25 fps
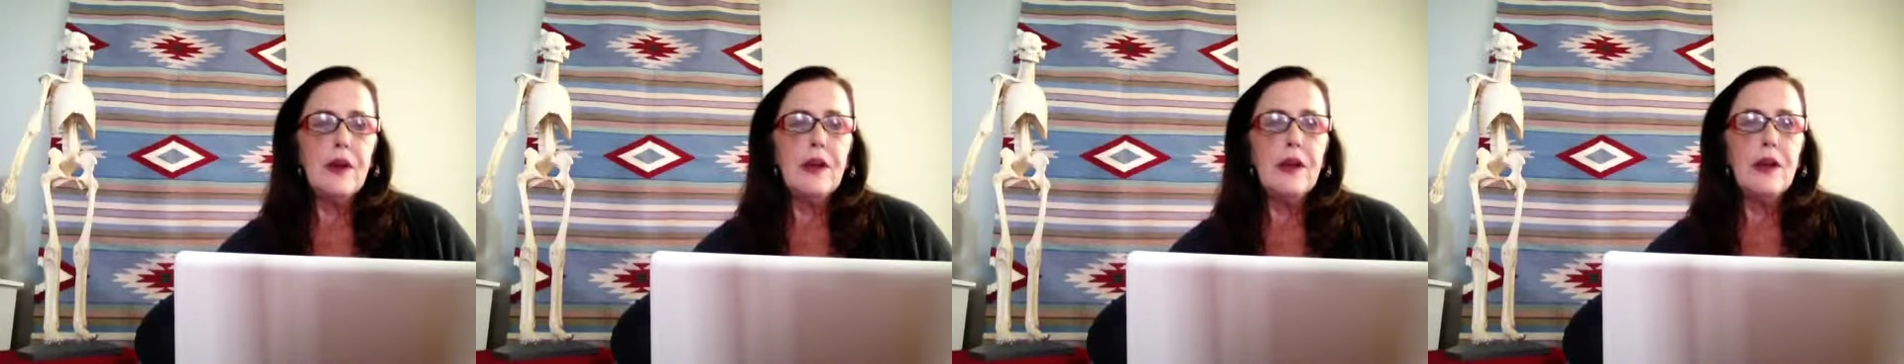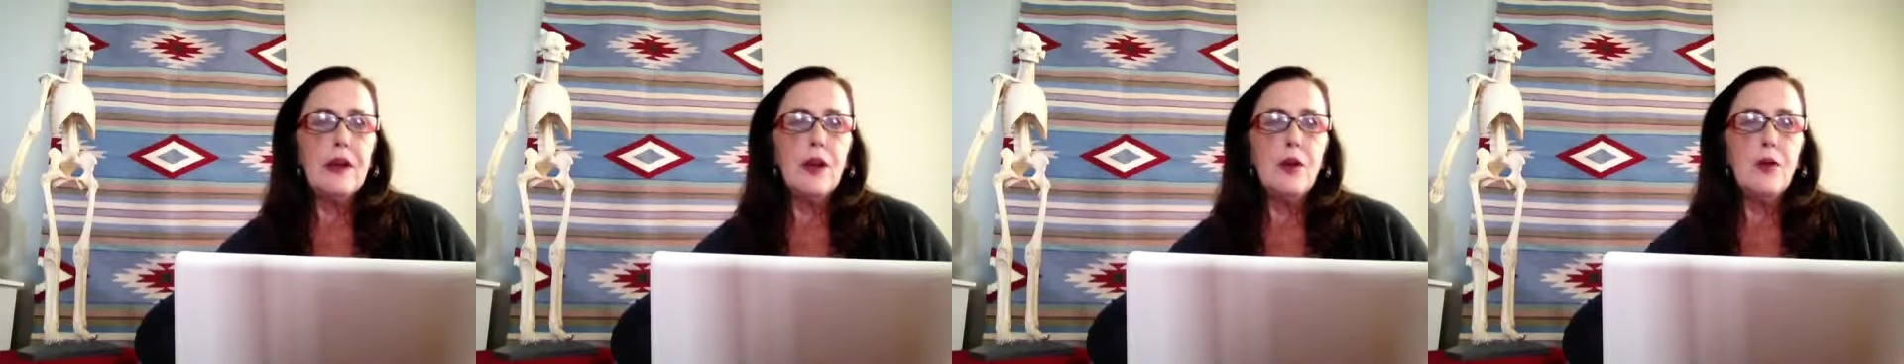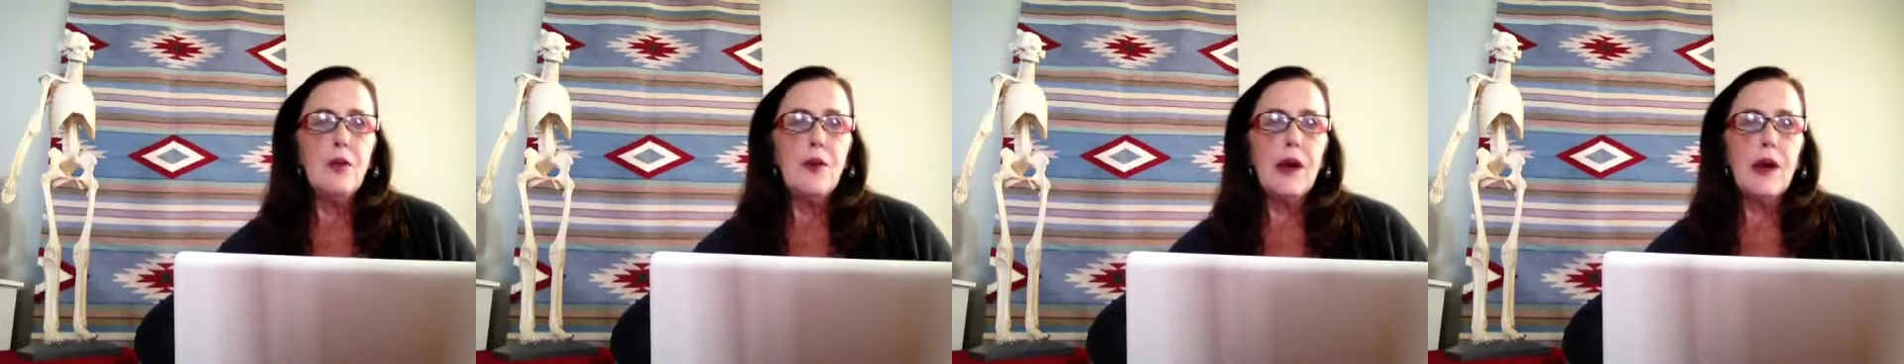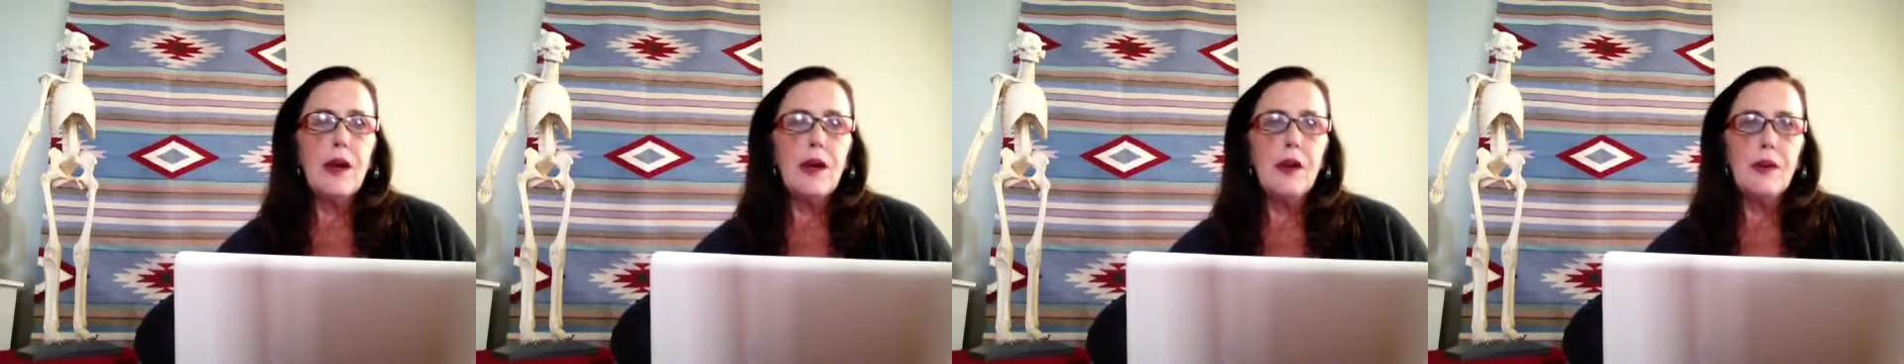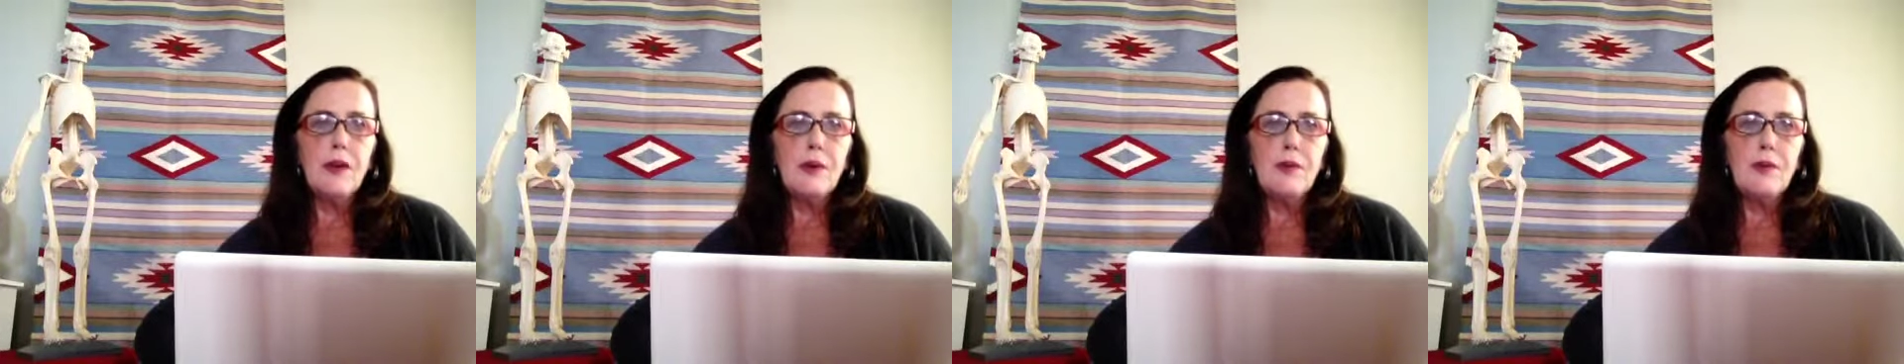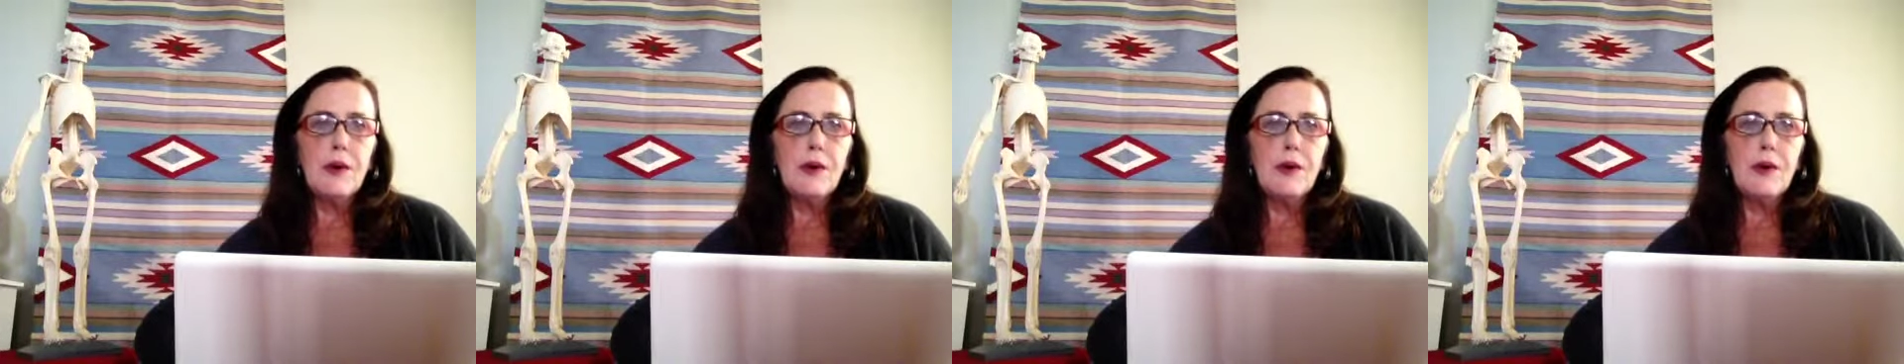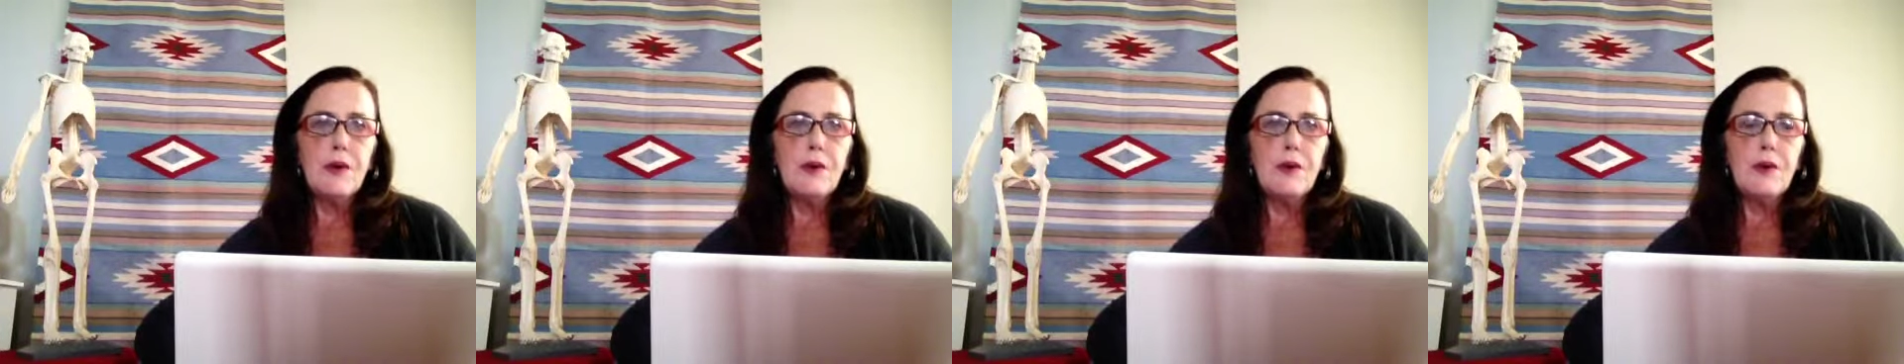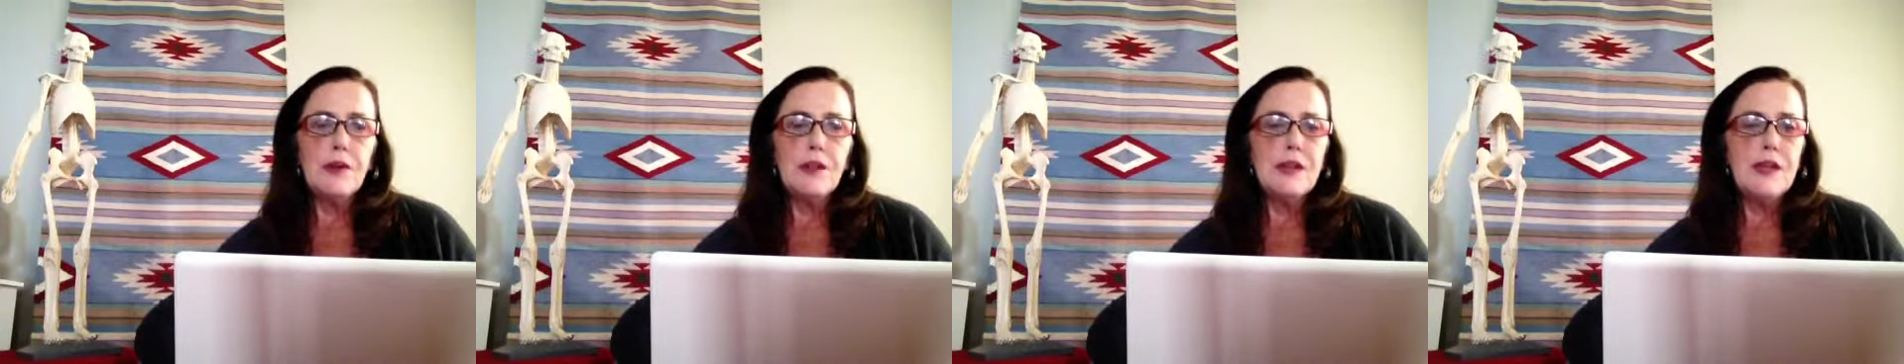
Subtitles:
Irregular bones,